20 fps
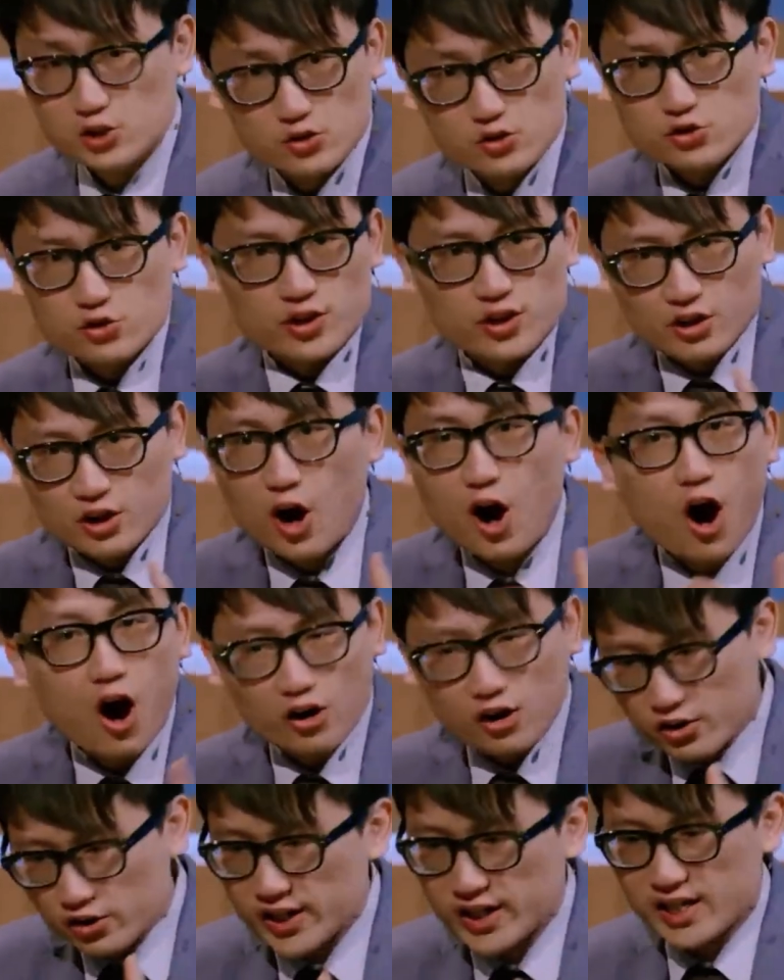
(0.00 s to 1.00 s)
So there are
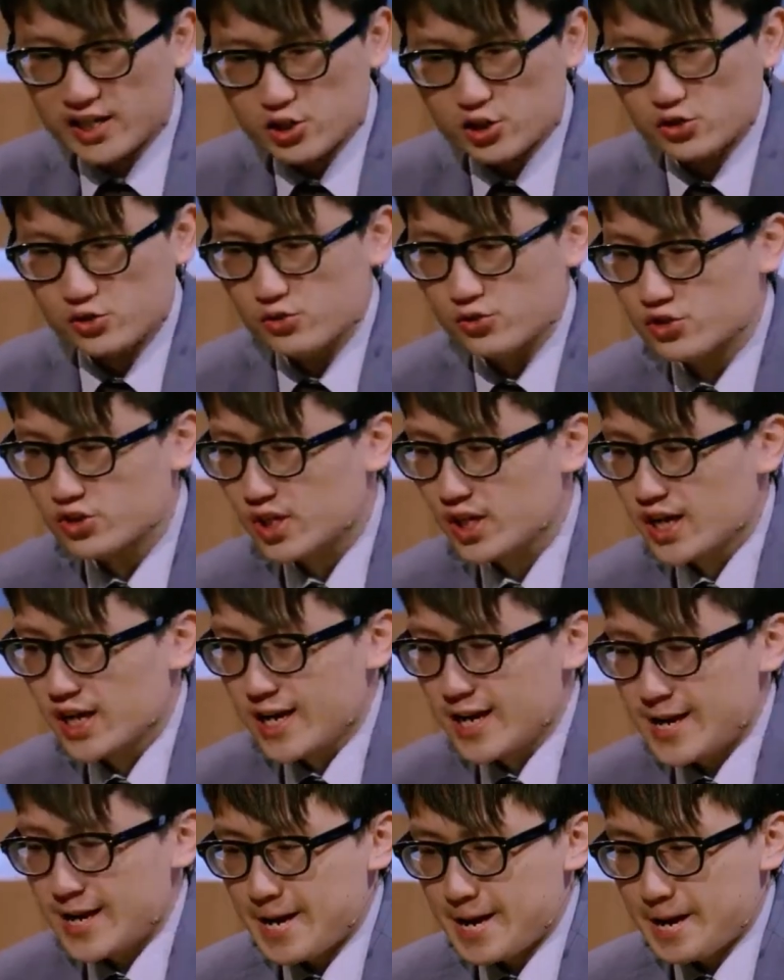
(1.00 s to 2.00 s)
concrete issues
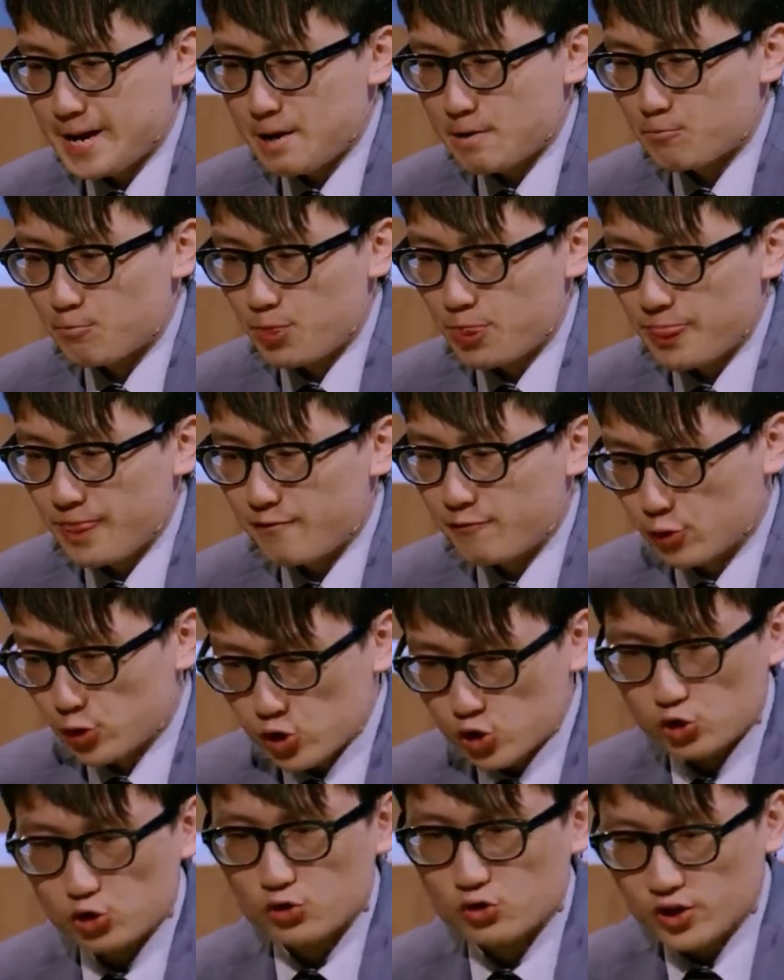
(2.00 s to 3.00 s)
for
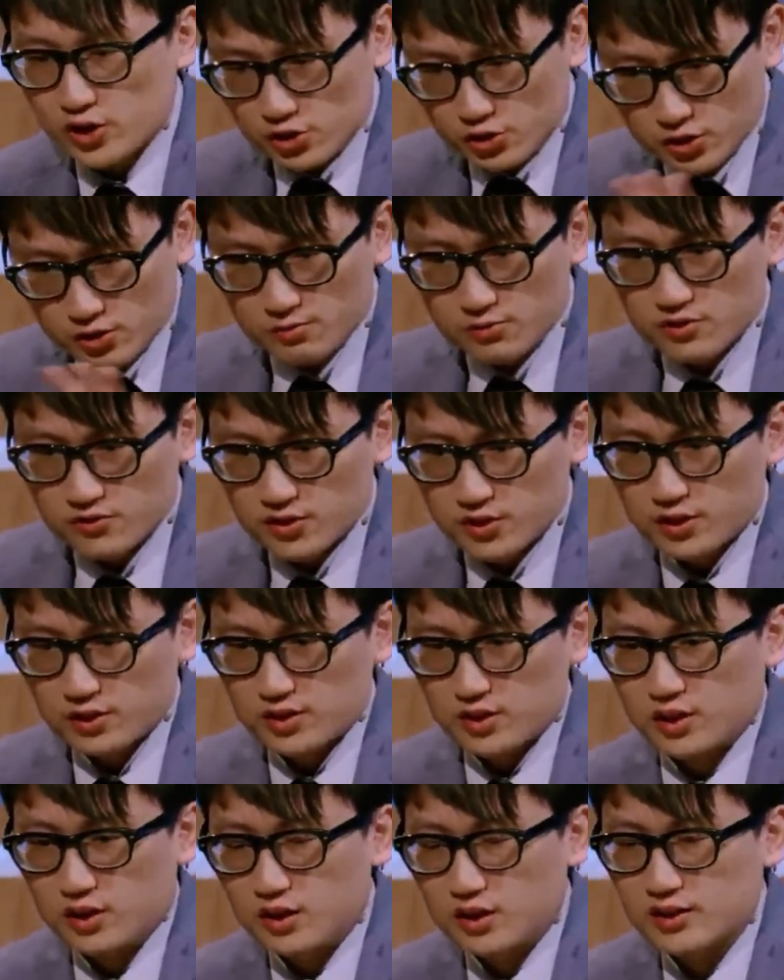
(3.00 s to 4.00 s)
sure in terms of
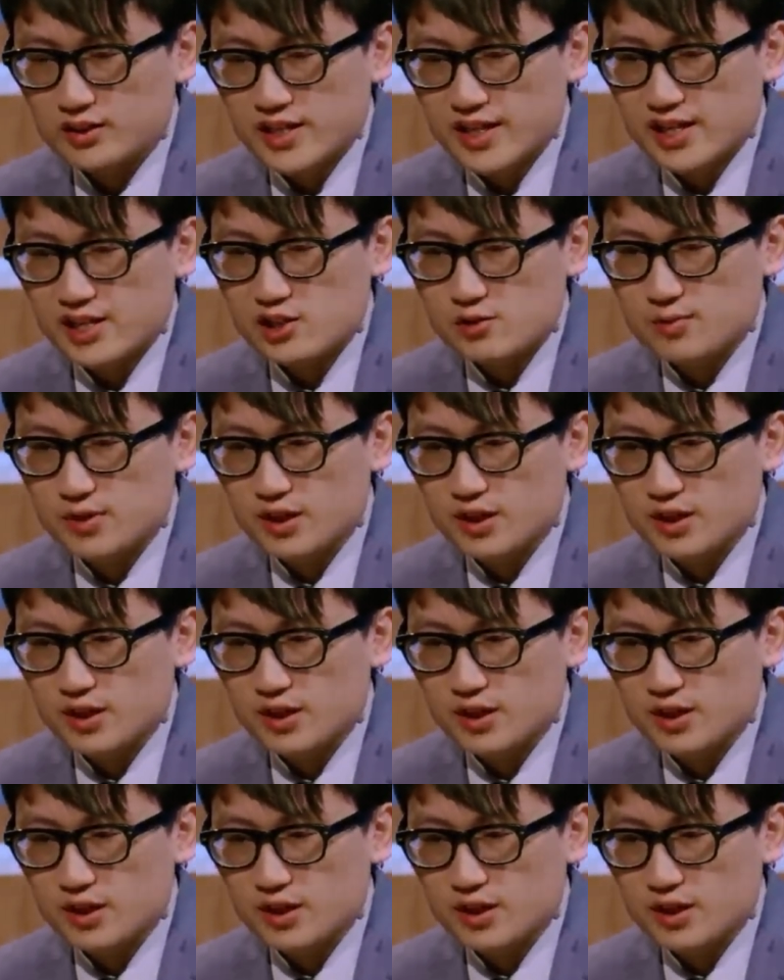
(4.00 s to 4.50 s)
the context,